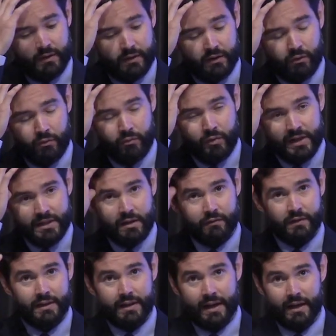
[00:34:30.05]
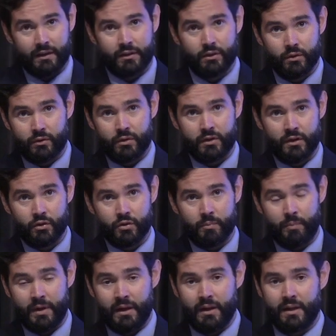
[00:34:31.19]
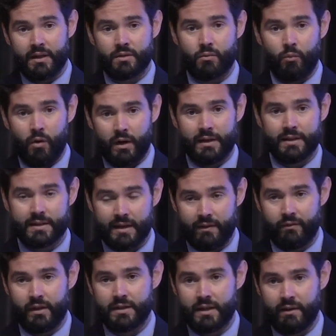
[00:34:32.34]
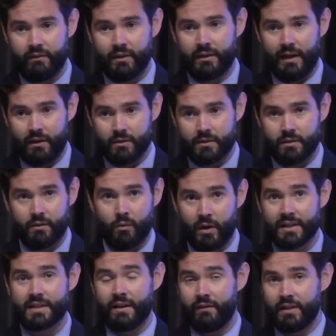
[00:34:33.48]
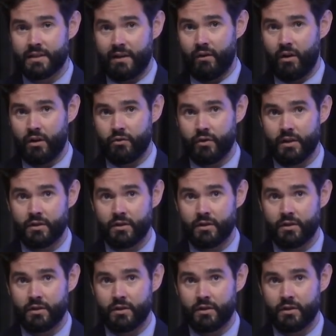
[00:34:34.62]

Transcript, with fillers: the risk of death due to neutropenia is 1 in 77,000, 1 in 7,700.